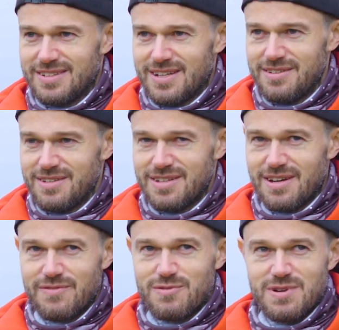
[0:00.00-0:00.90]
So
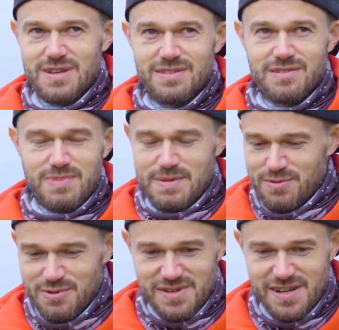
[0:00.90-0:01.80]

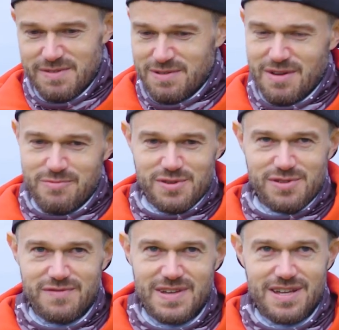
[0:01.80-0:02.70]
people always ask me like,
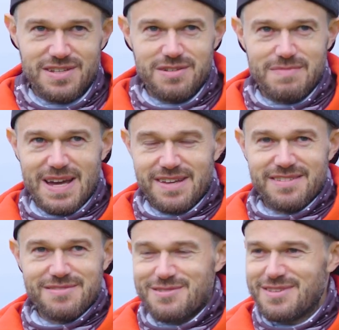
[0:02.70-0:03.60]
what's your VO2
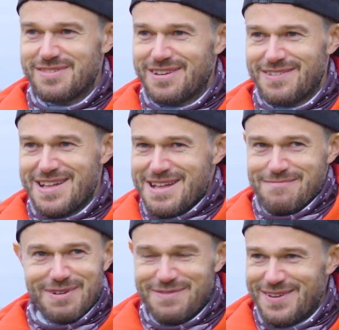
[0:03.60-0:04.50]
max and all of this stuff.
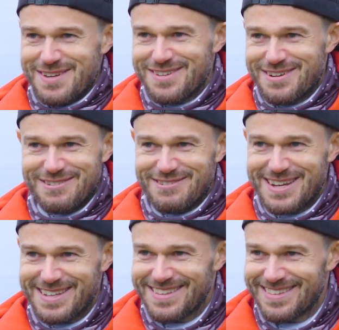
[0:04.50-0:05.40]
My figures aren't
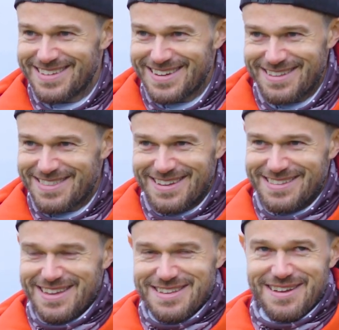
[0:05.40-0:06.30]
great. You know,
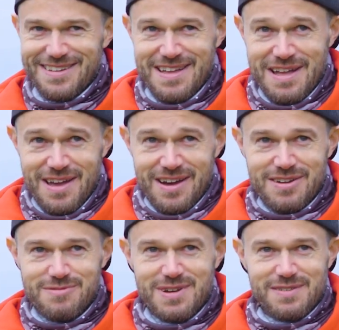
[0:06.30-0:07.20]
they don't,
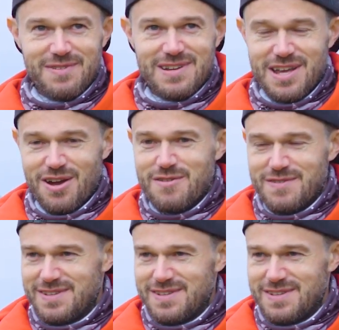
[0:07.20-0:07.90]
I always really over